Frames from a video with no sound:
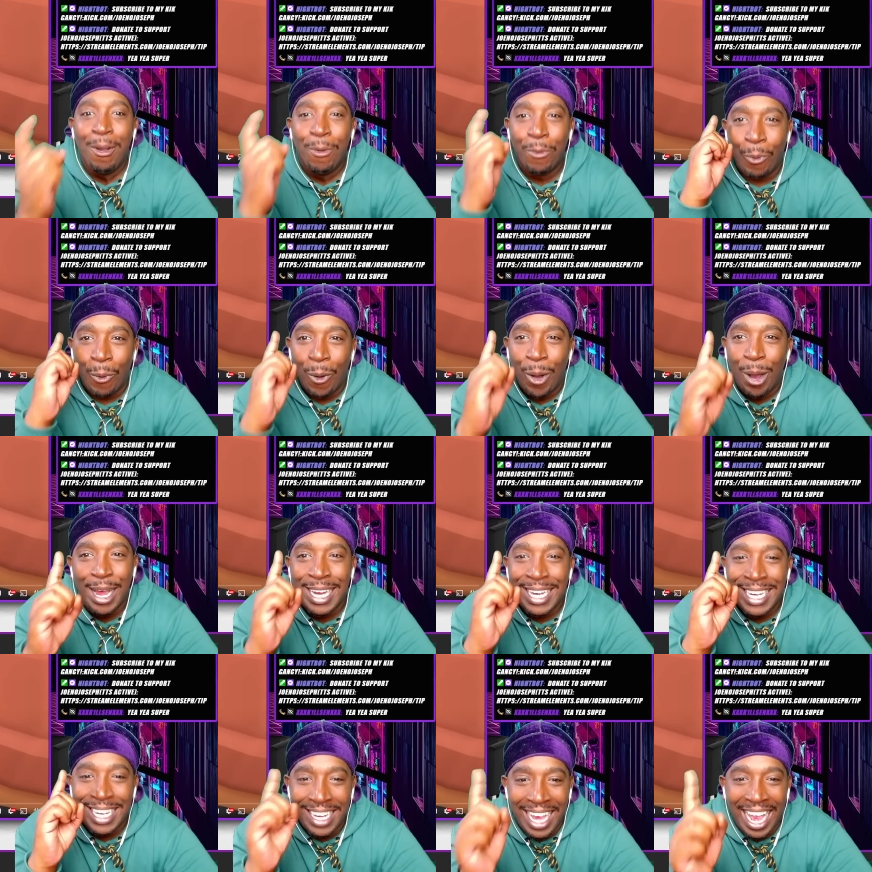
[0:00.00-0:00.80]

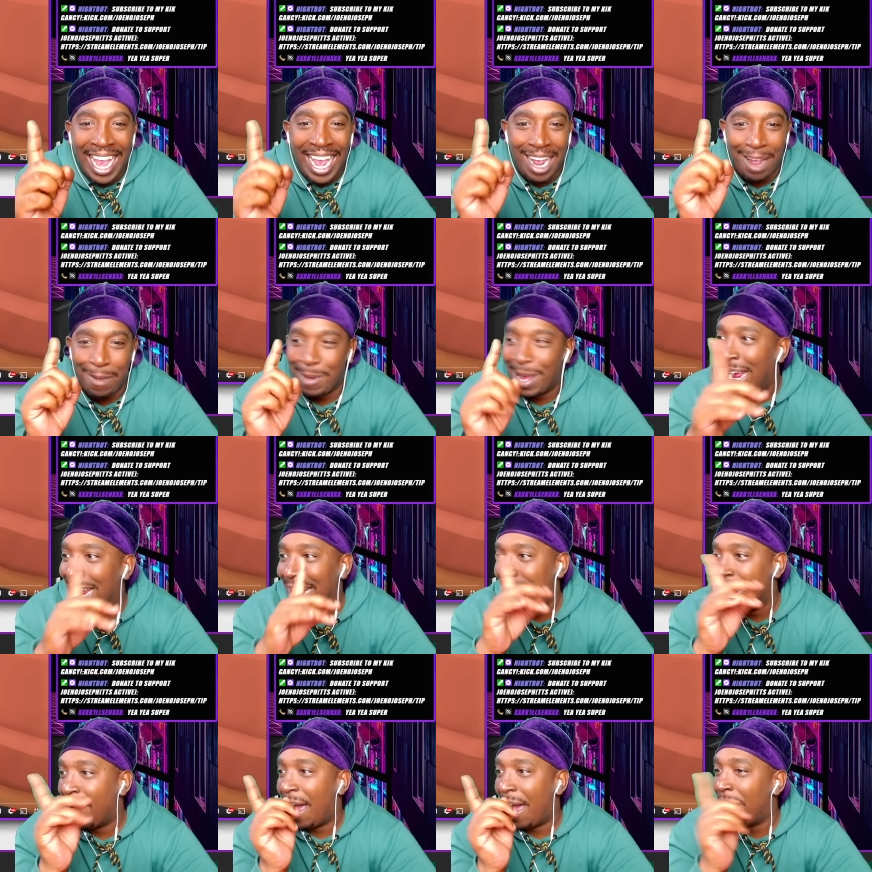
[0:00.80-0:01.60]

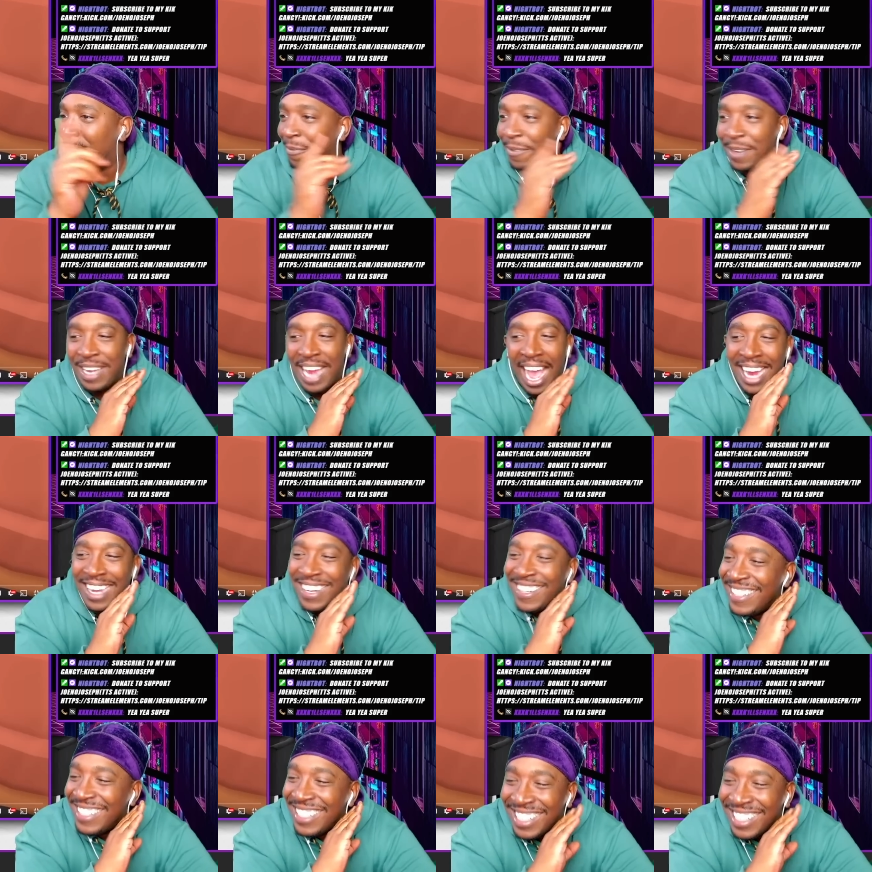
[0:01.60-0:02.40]
and
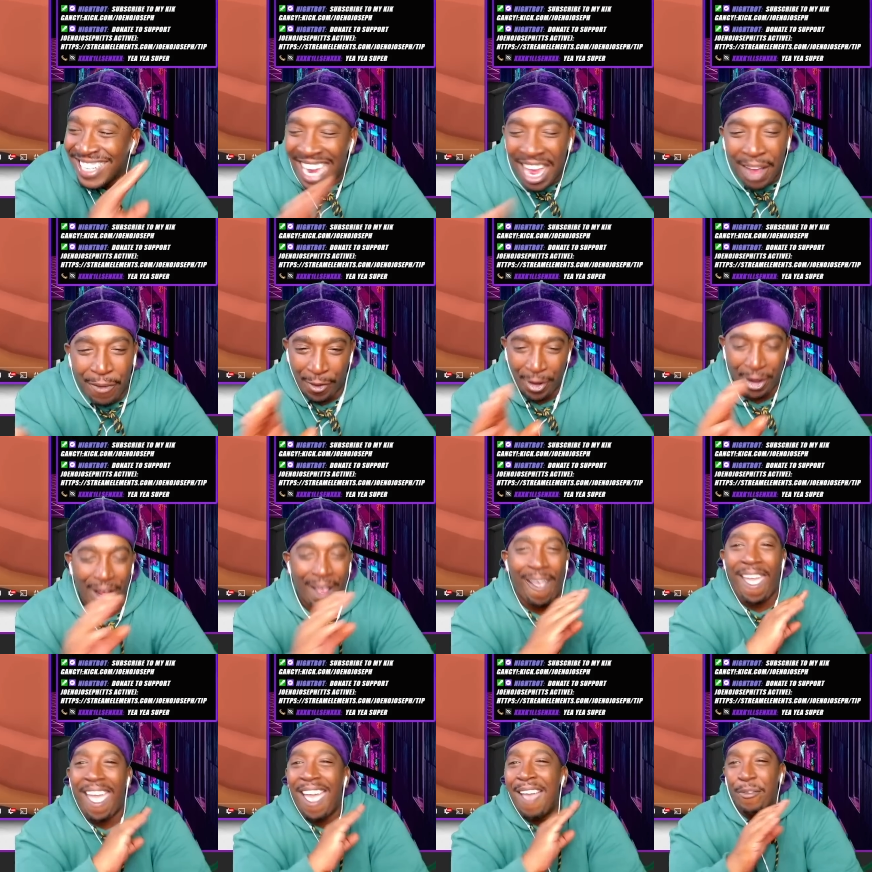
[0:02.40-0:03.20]
I've
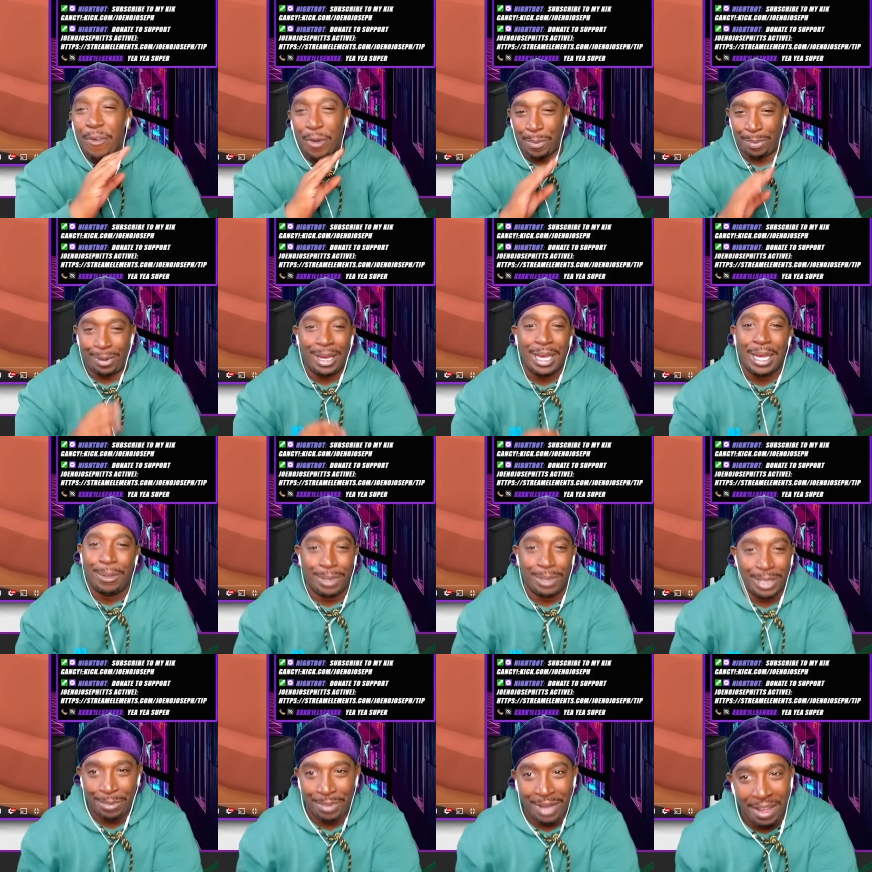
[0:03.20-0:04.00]
never ever played
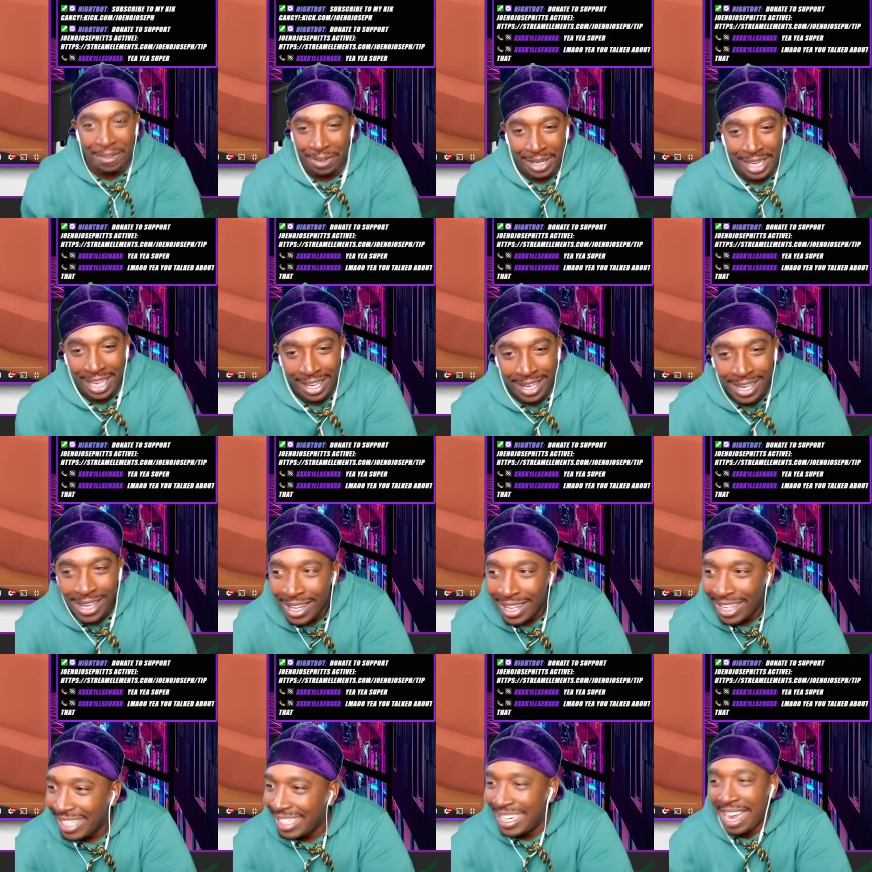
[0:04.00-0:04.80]
with him ever again.
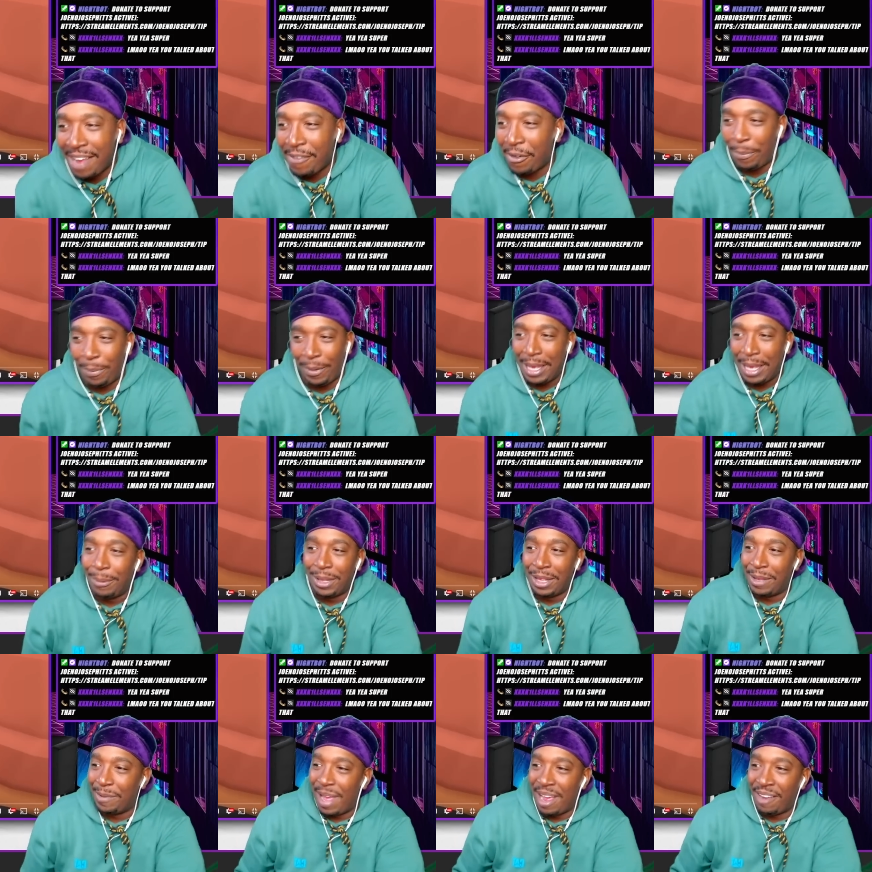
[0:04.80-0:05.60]
Never played
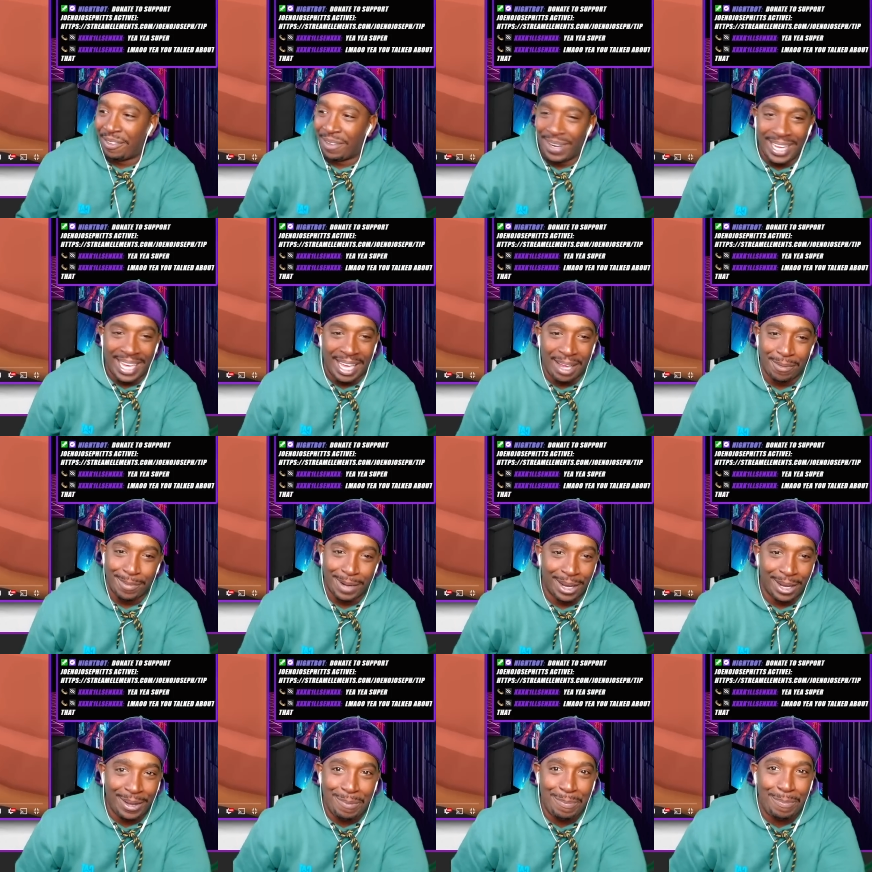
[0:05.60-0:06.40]
with him ever again,
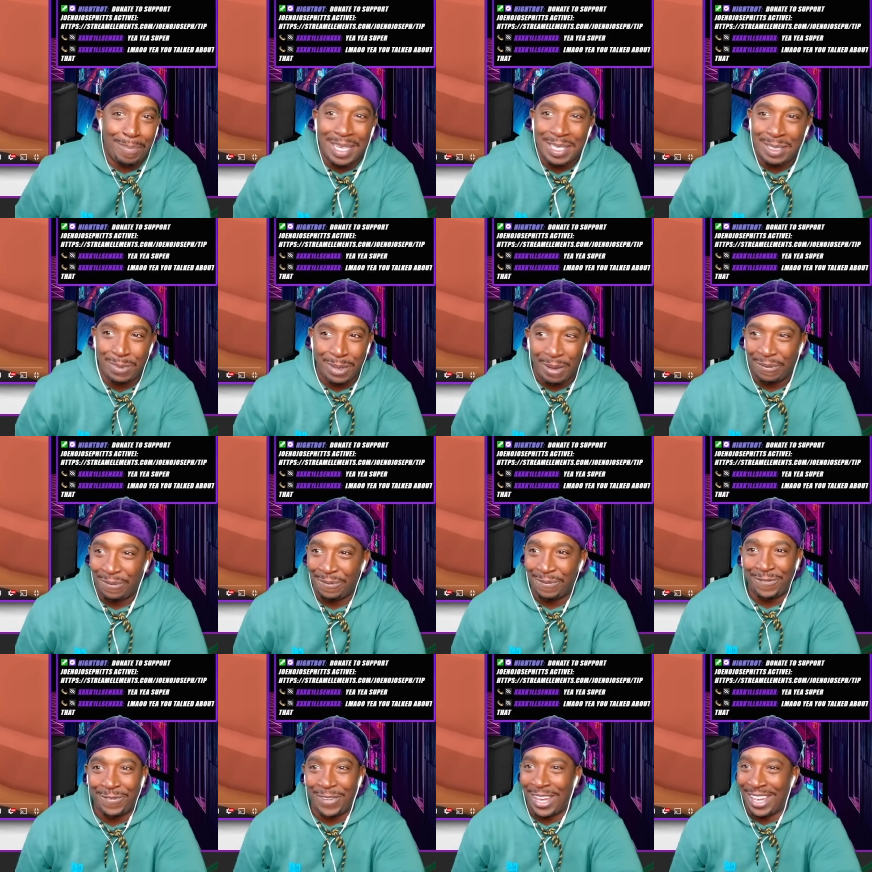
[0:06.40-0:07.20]
bro. He pissed me the
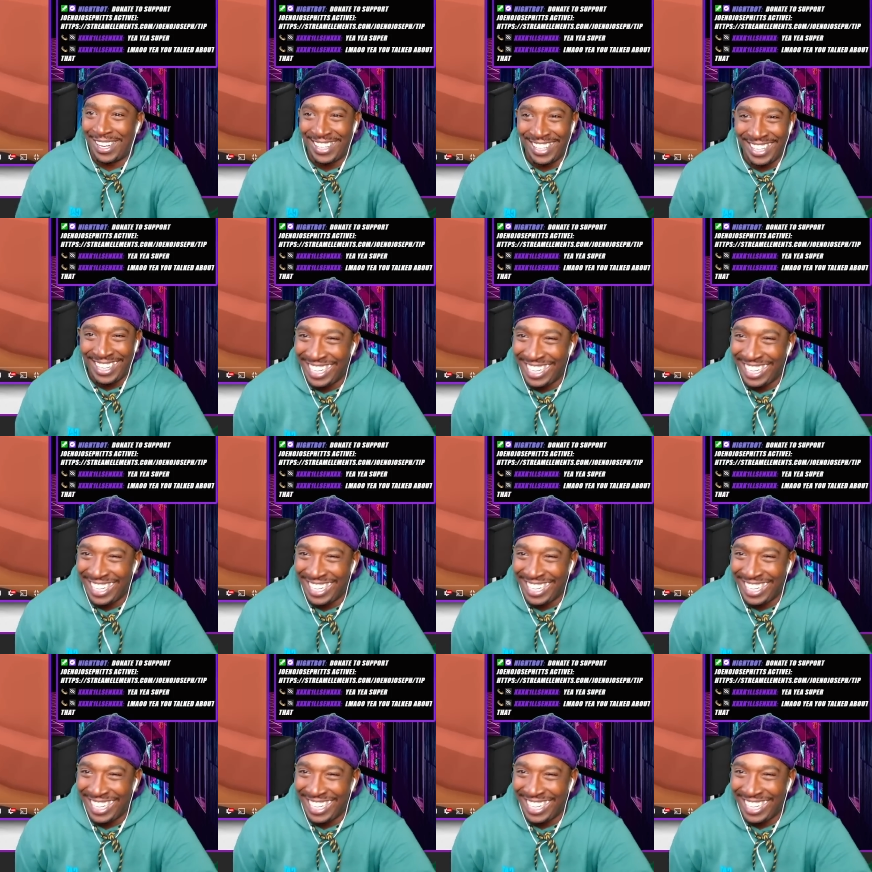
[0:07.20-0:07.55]
fuck